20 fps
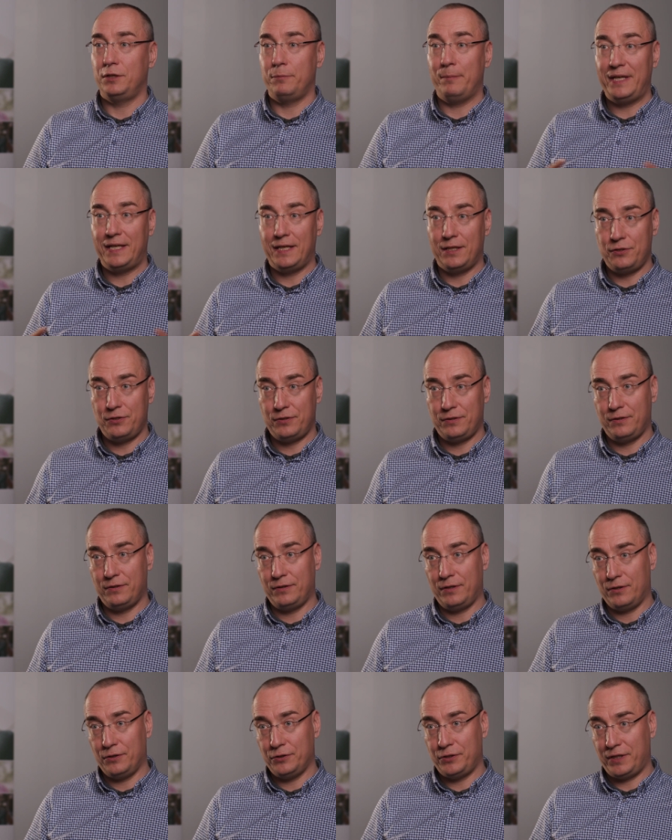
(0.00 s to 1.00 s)
diminish the
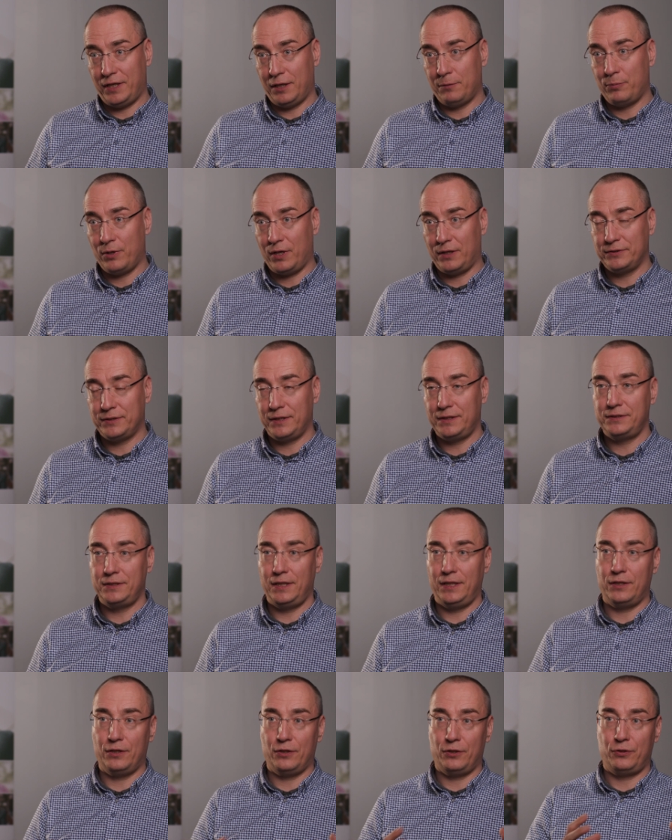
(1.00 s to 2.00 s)
neurogenic process,
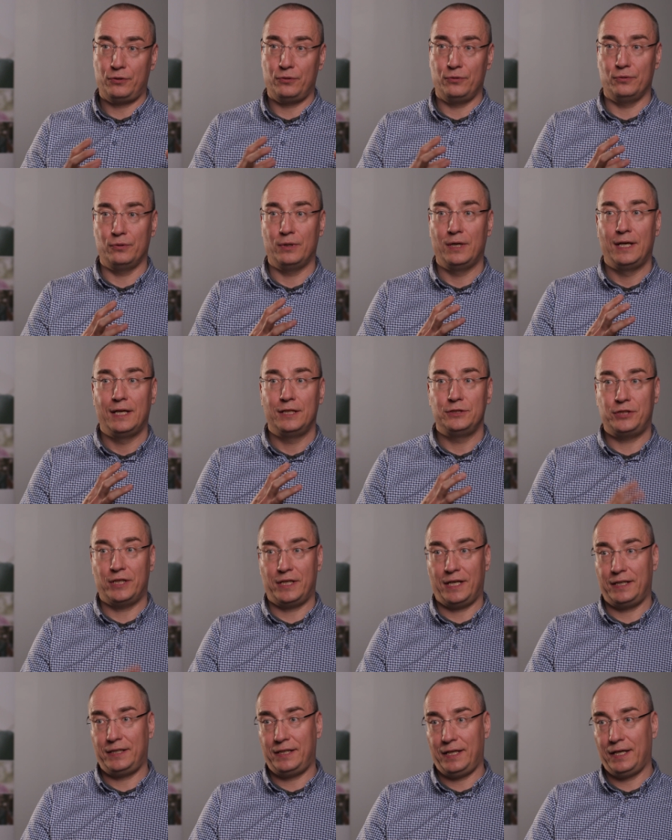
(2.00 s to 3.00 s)
either through
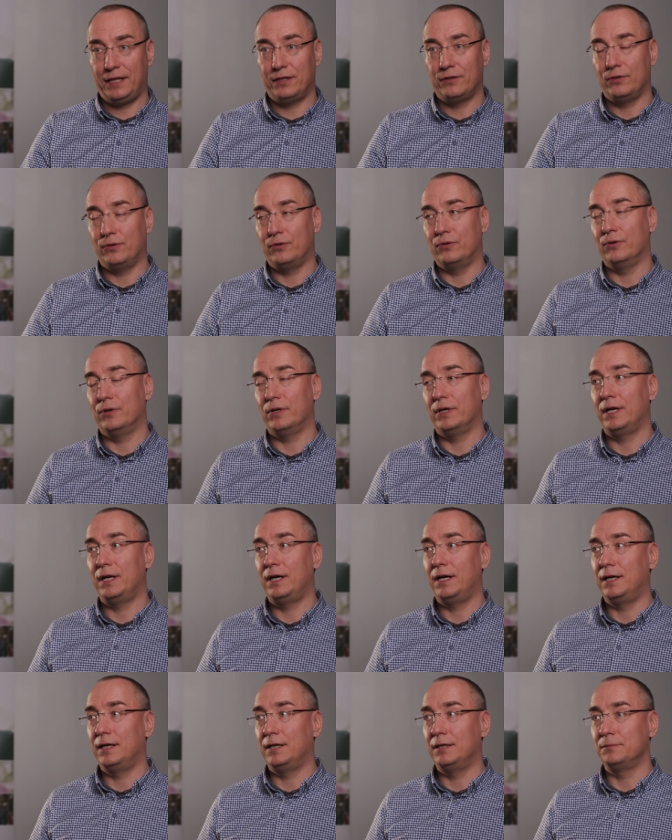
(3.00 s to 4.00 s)
genetic or
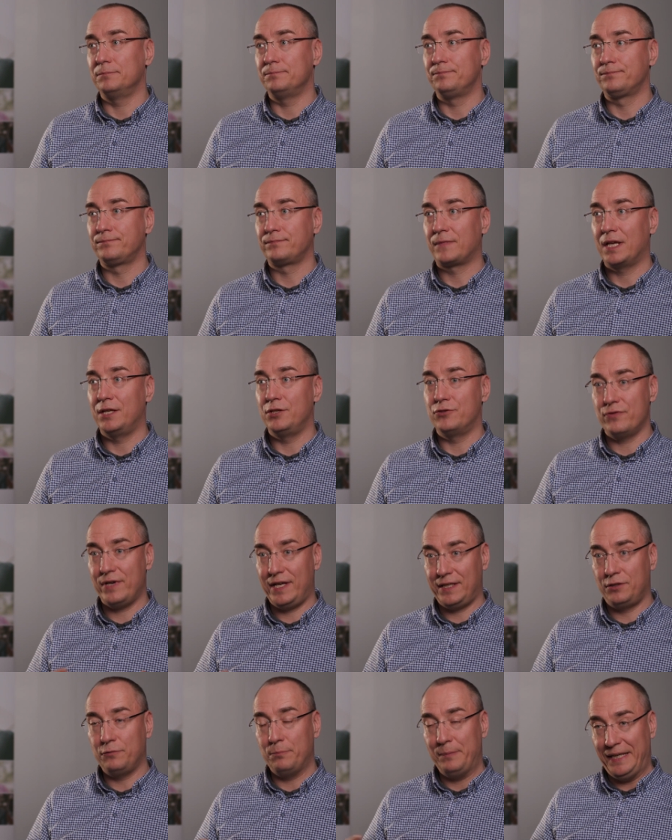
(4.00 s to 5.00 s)
um, D R
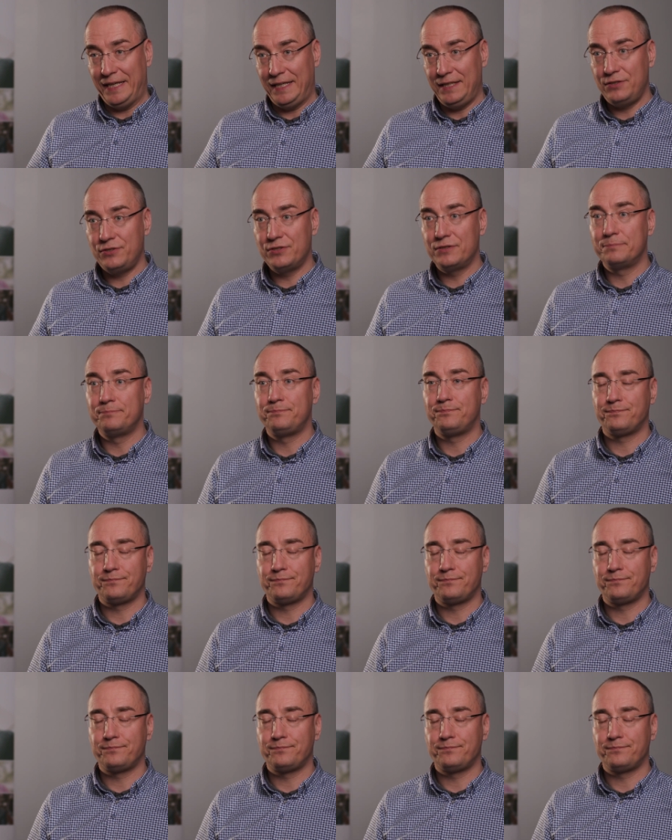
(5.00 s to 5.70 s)
E D means,